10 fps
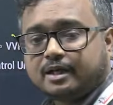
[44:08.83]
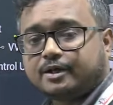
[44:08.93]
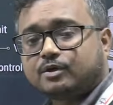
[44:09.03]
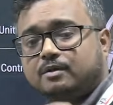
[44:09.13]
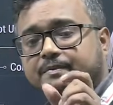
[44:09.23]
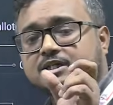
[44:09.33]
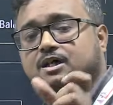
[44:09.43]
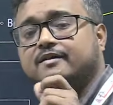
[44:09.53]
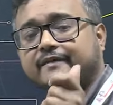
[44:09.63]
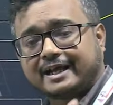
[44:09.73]
it will
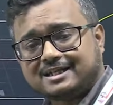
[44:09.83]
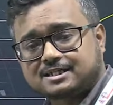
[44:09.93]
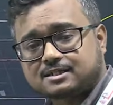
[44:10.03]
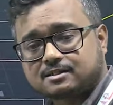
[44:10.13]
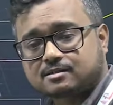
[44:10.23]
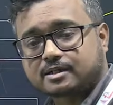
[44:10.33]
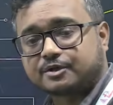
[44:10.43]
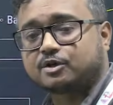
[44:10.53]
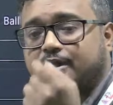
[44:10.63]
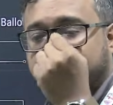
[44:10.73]
turn red,
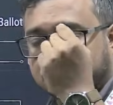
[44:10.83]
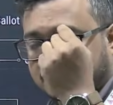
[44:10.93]
it will